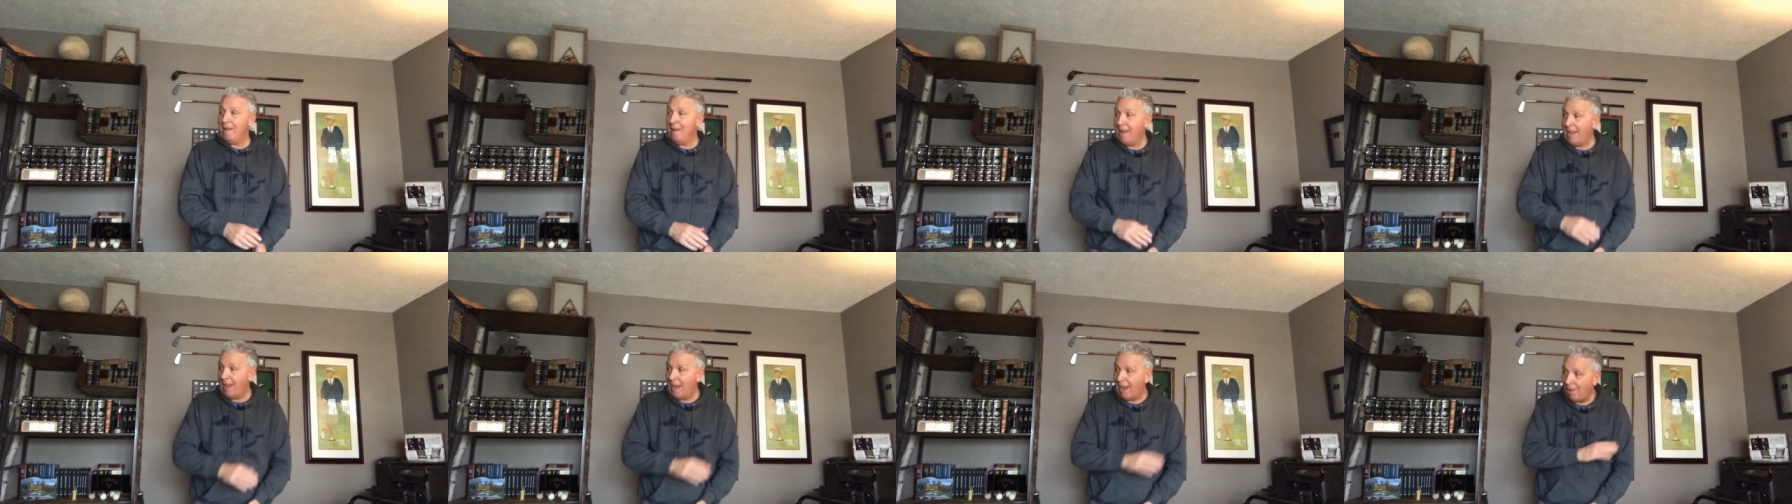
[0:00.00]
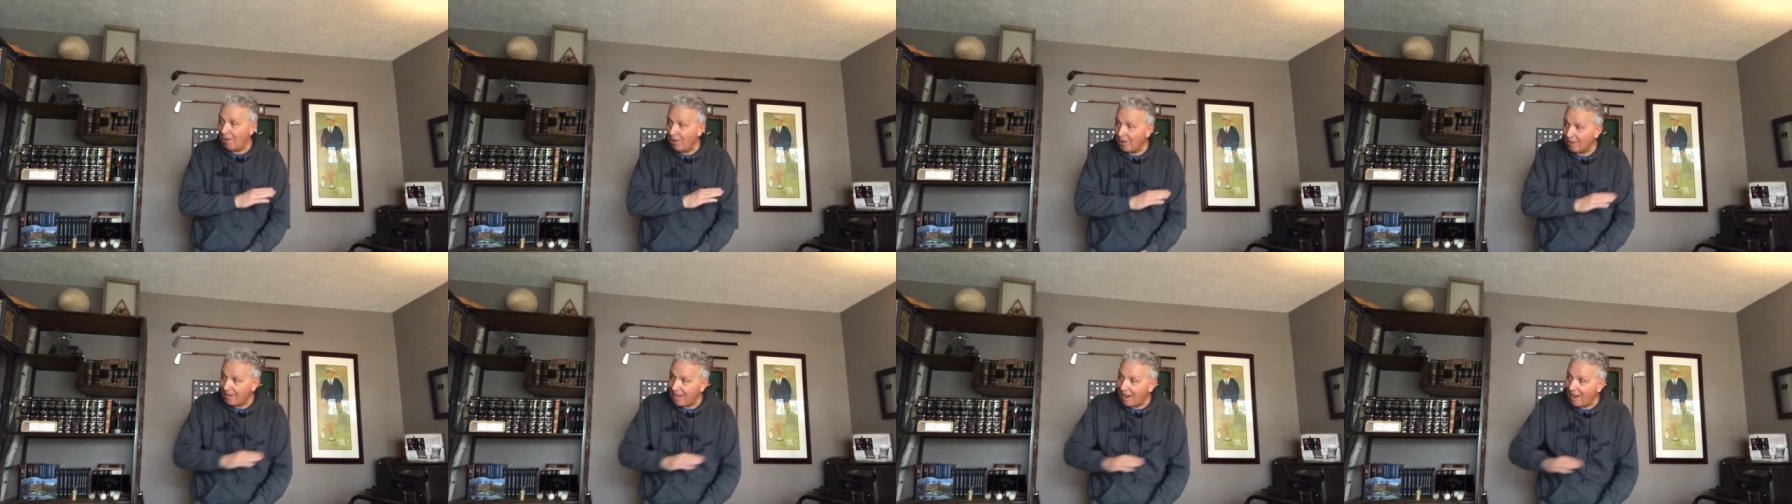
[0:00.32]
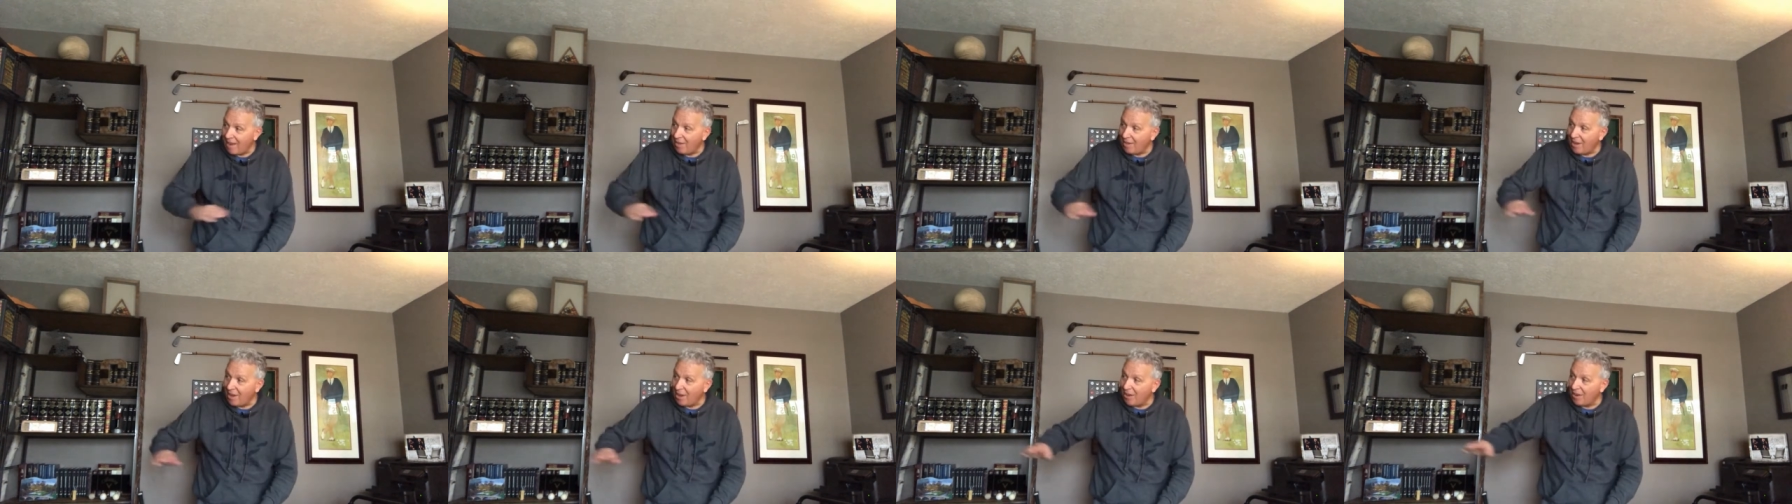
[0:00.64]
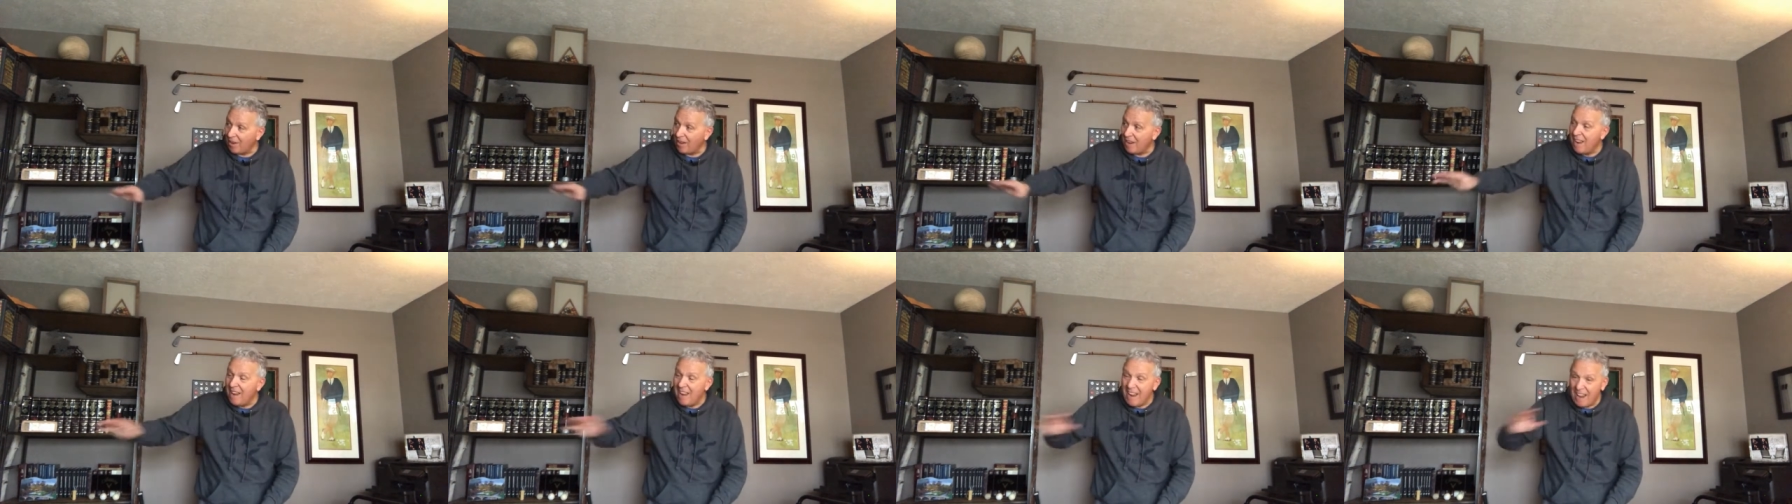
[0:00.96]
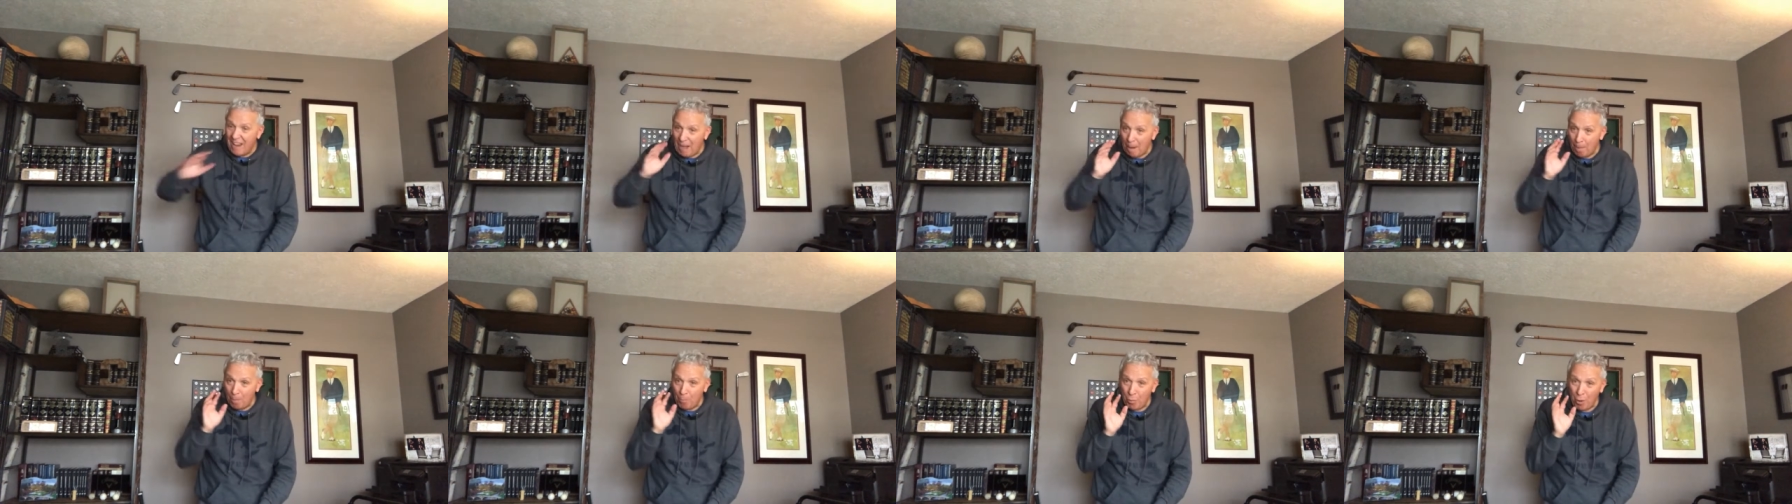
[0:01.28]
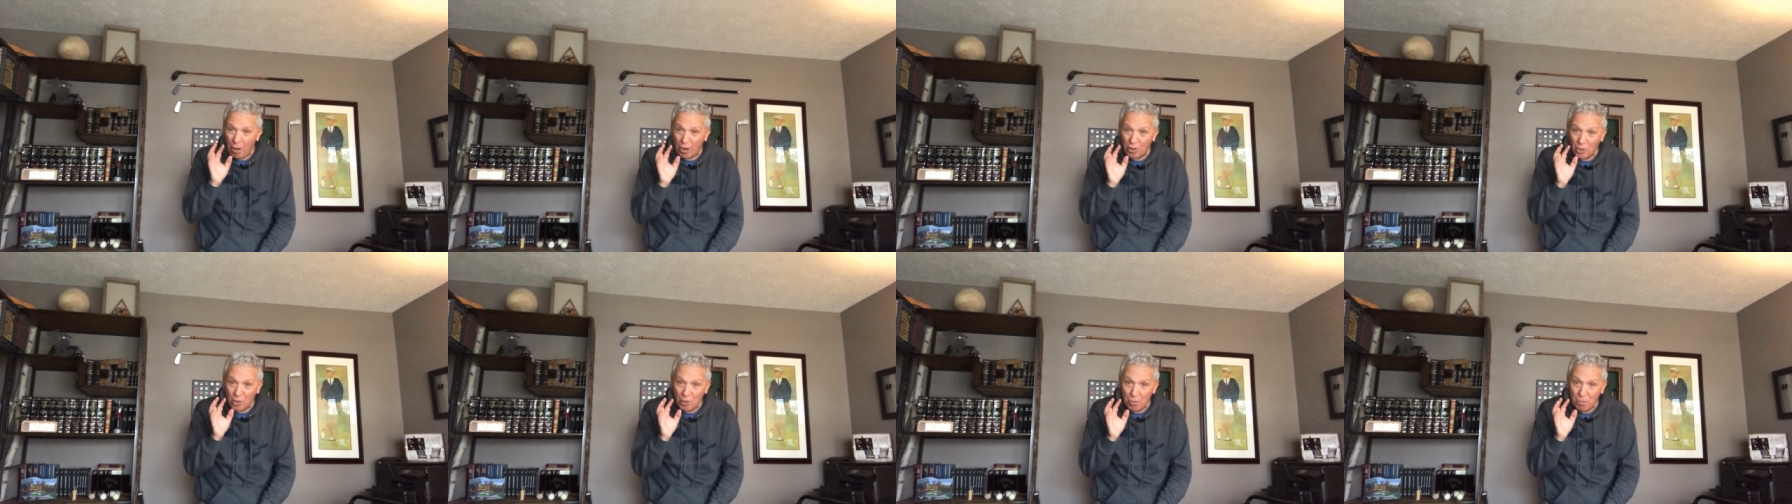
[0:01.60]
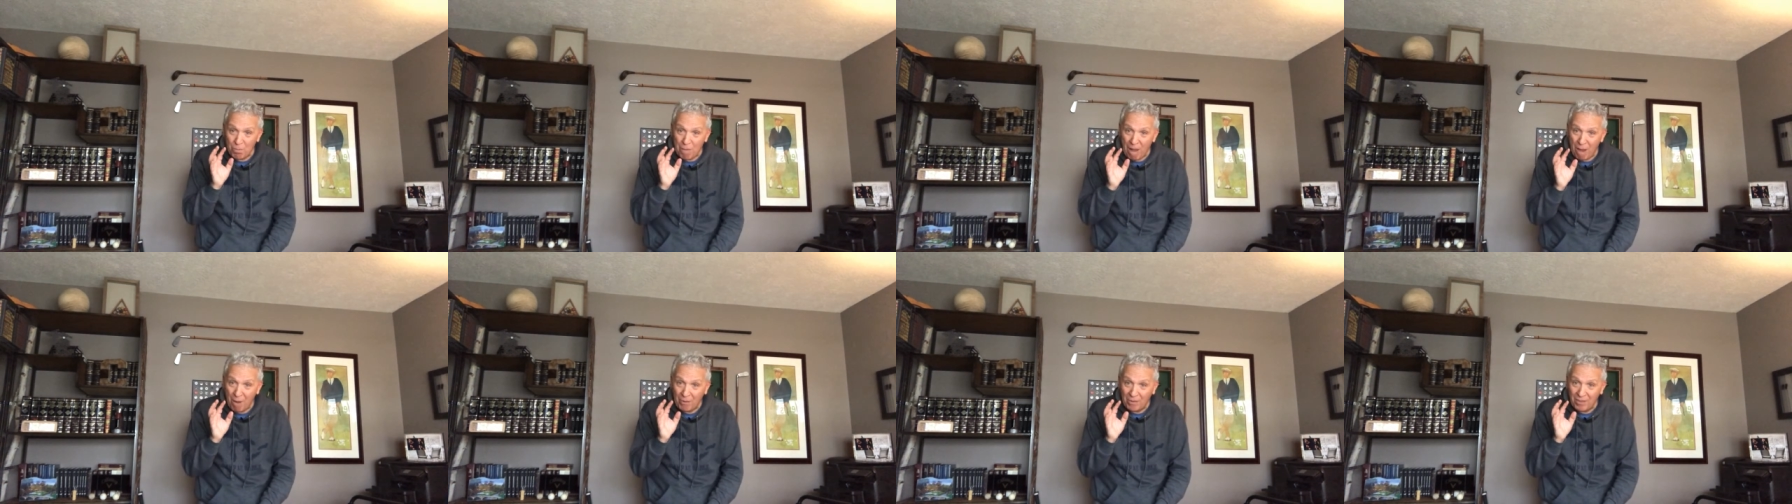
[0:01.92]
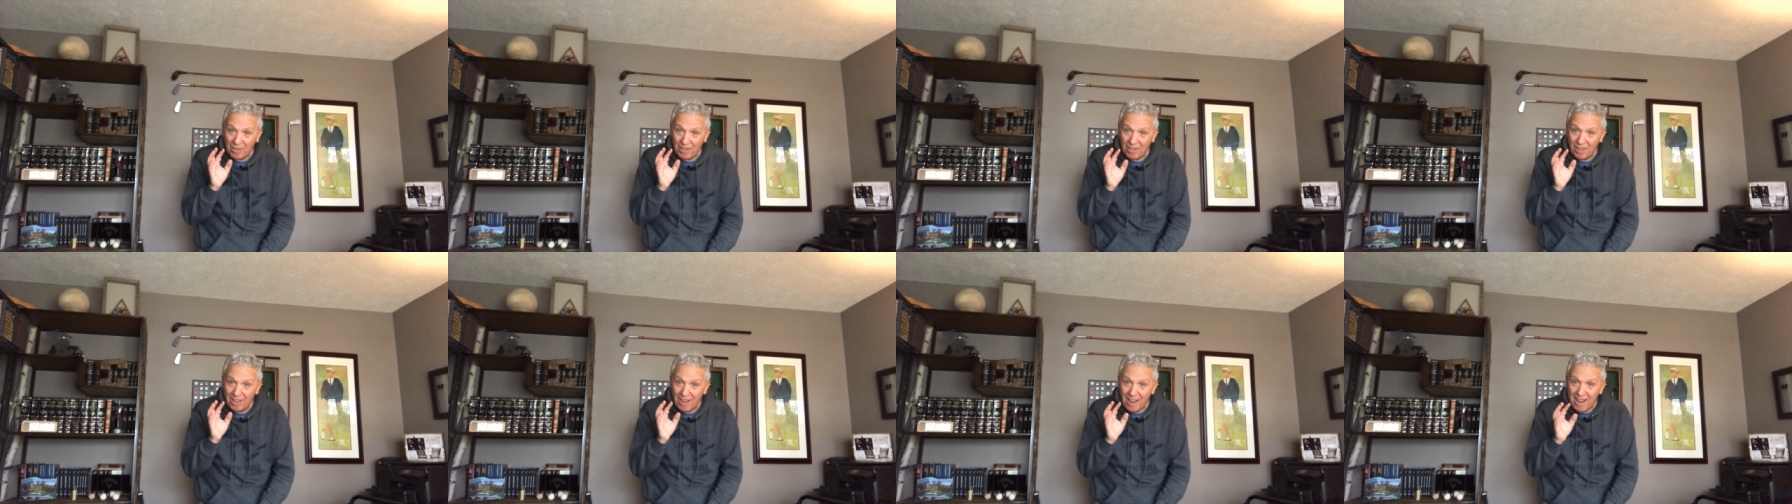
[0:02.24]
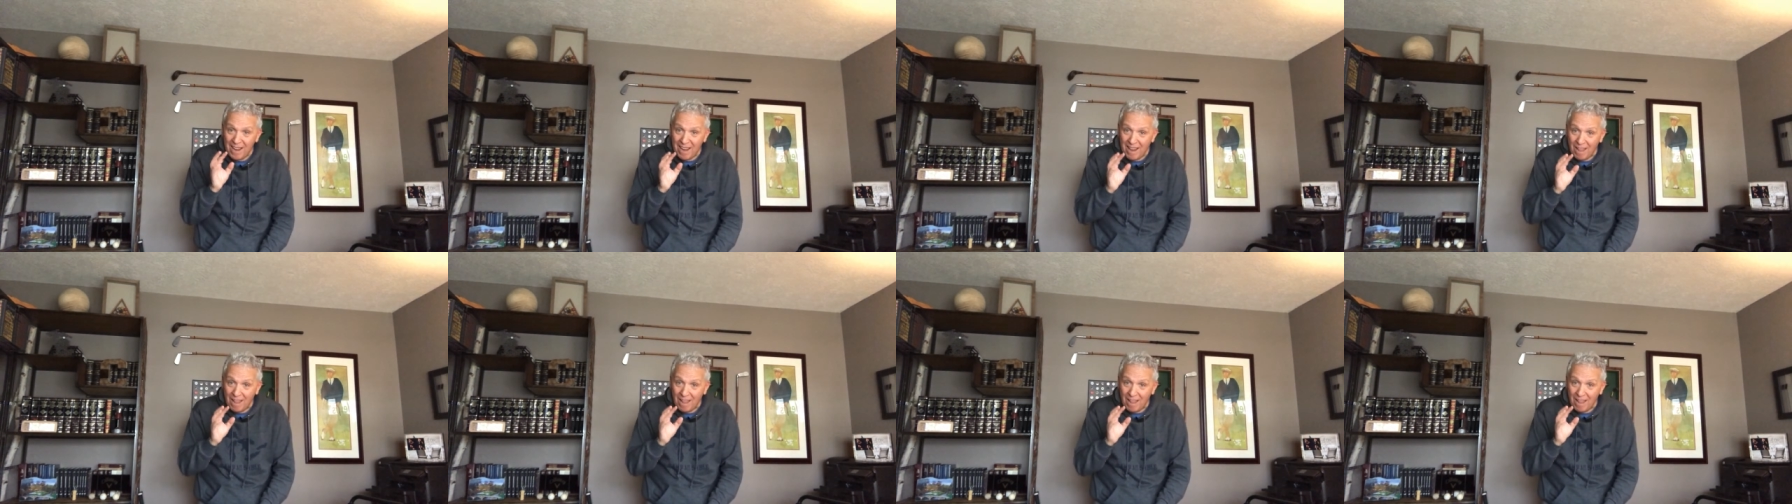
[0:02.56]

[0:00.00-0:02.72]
and I looked down there, and, and the pressure mounted